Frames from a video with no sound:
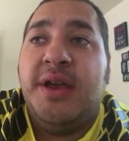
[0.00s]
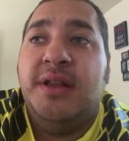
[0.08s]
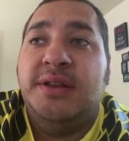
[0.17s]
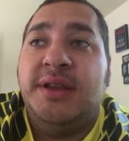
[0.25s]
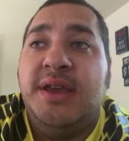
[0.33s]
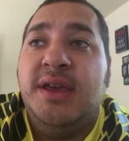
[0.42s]

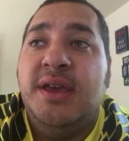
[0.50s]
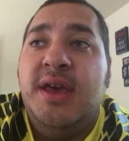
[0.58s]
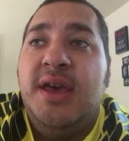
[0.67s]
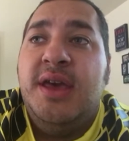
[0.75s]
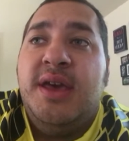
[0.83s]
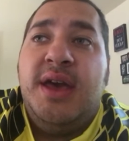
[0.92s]
Lee
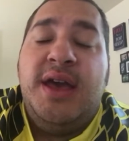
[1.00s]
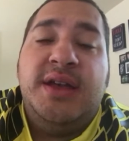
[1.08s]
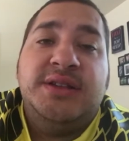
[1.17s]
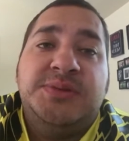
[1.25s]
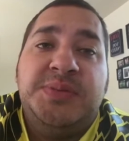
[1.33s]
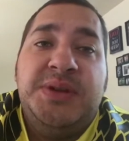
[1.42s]

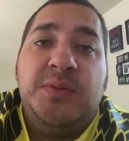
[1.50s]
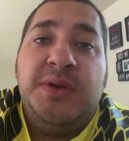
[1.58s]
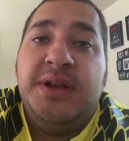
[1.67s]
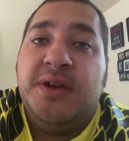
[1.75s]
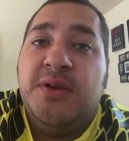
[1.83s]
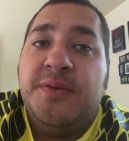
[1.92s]
has been
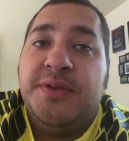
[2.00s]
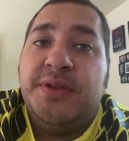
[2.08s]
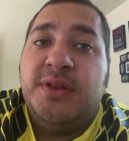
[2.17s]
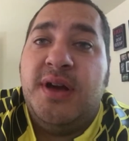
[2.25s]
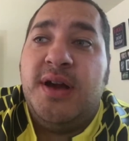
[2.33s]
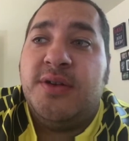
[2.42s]
winning over the
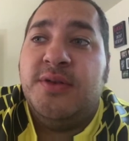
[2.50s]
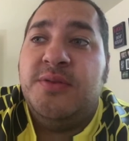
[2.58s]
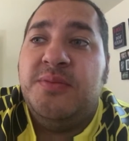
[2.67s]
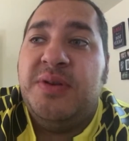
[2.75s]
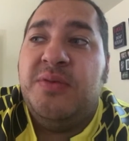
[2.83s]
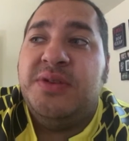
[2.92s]
locker room,
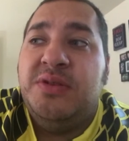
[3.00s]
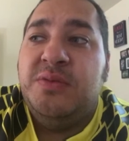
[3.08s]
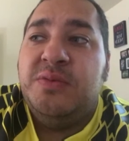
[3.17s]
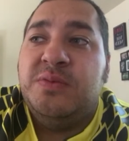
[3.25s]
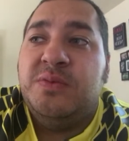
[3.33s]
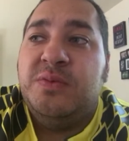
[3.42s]
but when you,
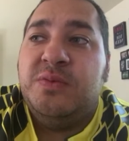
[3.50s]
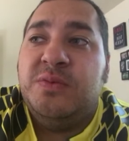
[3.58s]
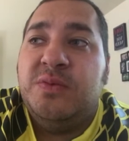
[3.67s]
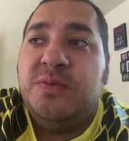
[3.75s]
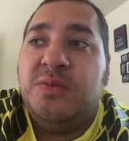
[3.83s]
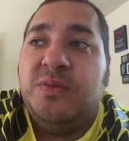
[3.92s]

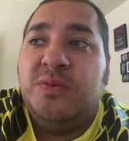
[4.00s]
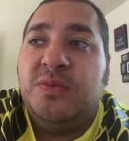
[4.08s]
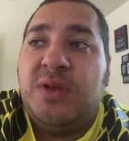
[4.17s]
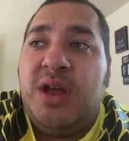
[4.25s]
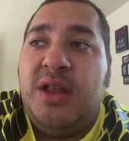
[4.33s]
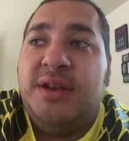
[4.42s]

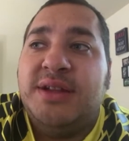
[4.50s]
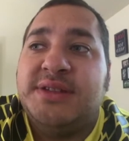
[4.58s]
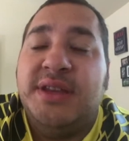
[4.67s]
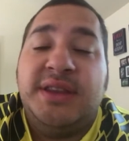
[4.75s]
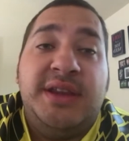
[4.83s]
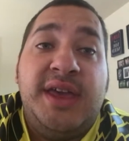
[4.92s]
not
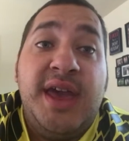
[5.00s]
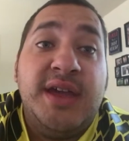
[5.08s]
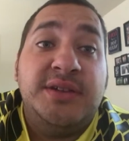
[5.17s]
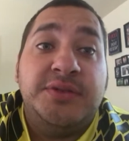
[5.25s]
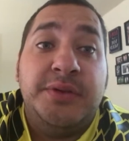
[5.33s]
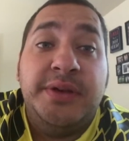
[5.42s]
saying that he
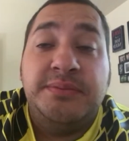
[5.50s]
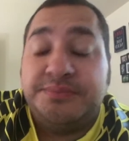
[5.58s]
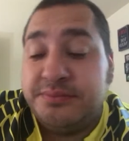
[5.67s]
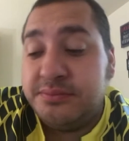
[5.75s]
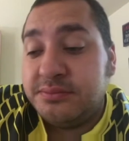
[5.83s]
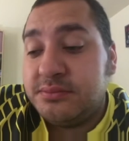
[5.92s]
can't do it,
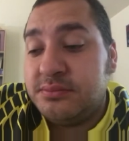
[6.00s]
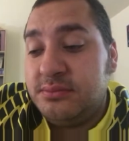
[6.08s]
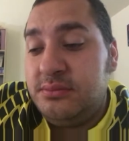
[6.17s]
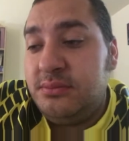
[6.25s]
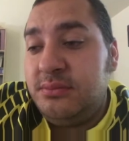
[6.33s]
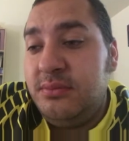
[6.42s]

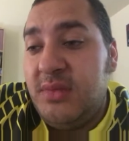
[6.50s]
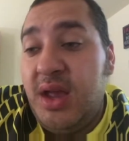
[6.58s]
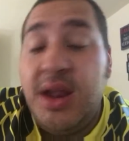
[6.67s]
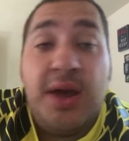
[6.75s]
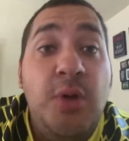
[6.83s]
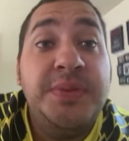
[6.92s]
and
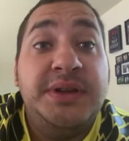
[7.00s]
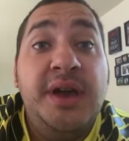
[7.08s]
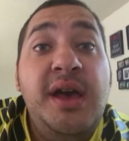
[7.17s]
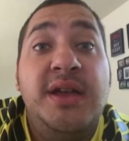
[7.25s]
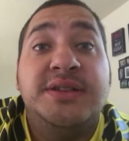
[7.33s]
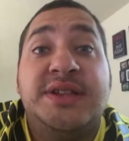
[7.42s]
I hope he
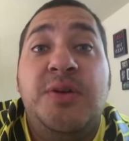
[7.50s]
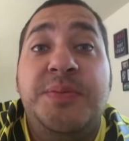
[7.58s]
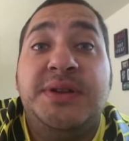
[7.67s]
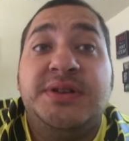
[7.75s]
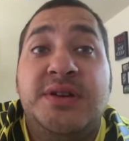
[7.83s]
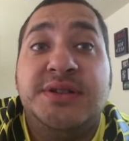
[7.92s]
does. I hope
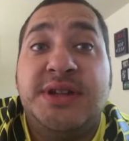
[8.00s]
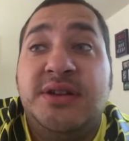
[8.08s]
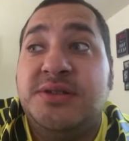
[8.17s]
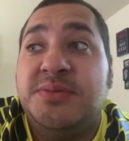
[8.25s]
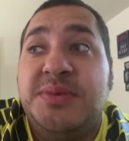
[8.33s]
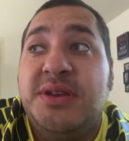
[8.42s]
he turns out
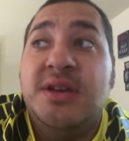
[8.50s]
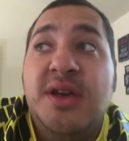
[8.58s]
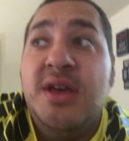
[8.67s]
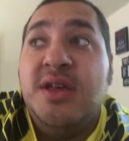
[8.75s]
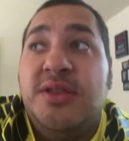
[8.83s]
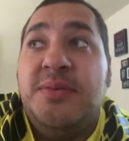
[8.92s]
to be
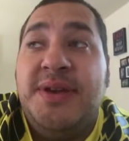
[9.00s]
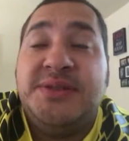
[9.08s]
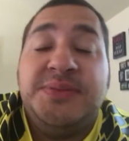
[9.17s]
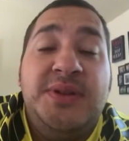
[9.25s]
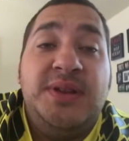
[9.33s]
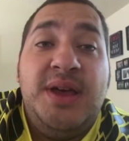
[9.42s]
the best
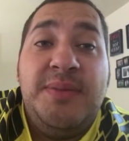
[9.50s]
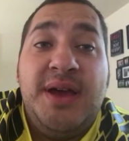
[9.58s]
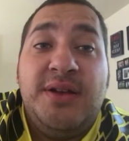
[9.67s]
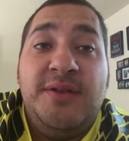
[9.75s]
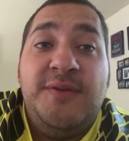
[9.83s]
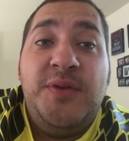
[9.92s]
middle
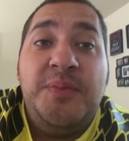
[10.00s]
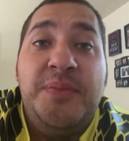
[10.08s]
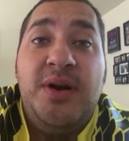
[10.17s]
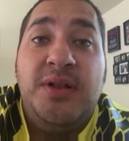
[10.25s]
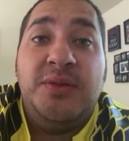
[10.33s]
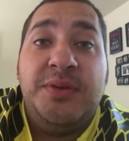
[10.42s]
linebacker in
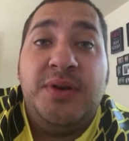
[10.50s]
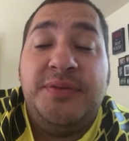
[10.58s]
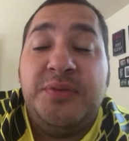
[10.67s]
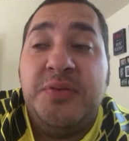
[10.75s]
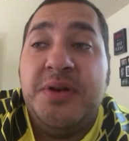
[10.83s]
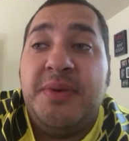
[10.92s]
football and we don't have
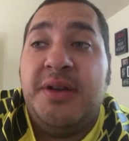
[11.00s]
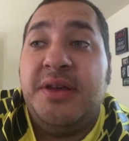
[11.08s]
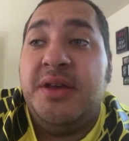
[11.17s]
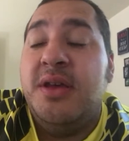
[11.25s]
to worry about it.